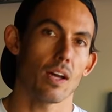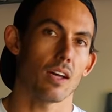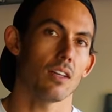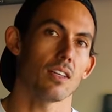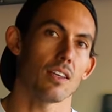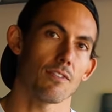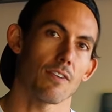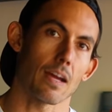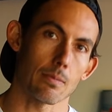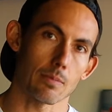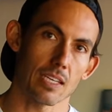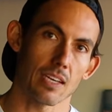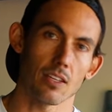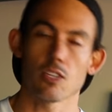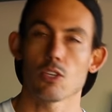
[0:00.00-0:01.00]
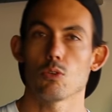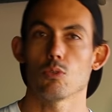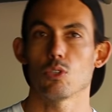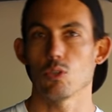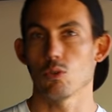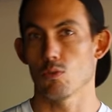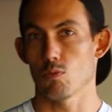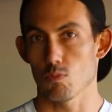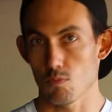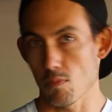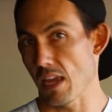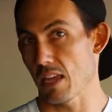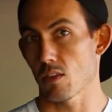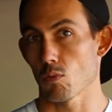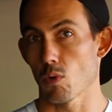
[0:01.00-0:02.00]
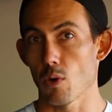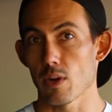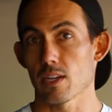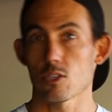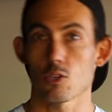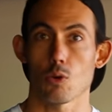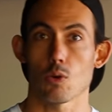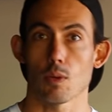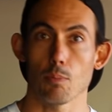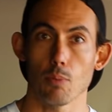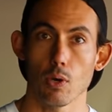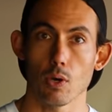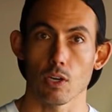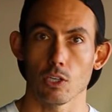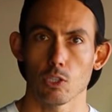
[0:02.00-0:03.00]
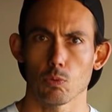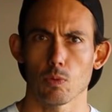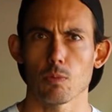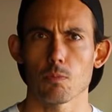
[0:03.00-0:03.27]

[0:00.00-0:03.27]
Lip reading: Well, if I am telling you to make the rowing stroke a push,